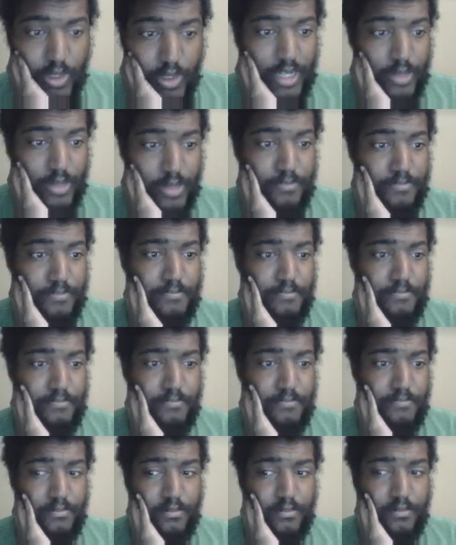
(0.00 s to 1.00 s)
Well,
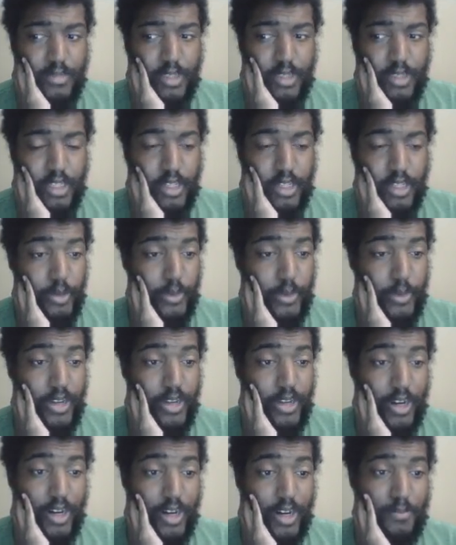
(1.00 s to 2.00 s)
here
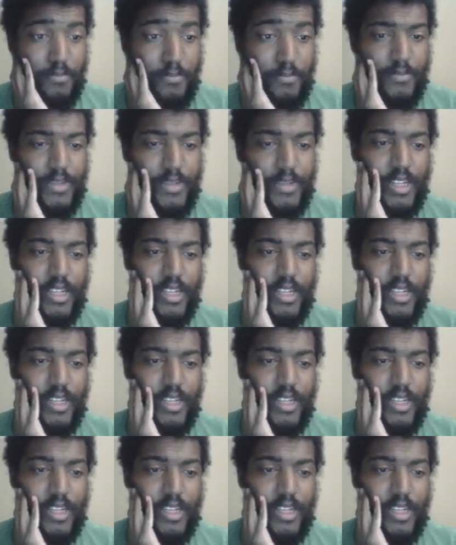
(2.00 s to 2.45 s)
we are.